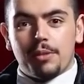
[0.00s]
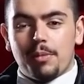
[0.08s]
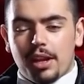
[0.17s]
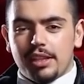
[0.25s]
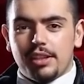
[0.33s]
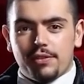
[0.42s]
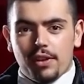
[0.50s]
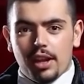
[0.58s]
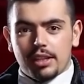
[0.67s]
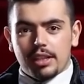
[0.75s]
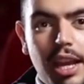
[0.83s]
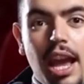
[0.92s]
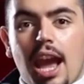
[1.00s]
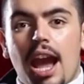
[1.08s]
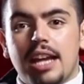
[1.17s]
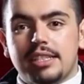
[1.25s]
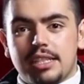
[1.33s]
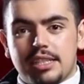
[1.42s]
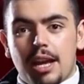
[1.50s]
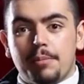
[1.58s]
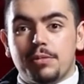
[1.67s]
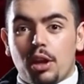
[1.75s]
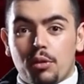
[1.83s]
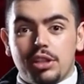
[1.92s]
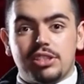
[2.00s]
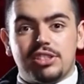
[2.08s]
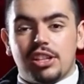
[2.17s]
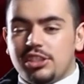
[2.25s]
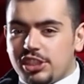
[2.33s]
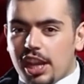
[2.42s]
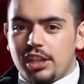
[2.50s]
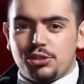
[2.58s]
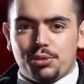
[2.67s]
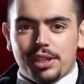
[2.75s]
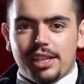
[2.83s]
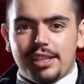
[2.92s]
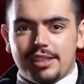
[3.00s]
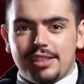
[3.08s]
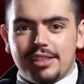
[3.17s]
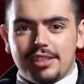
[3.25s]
this GoFundMe campaign to raise money for my movie, senior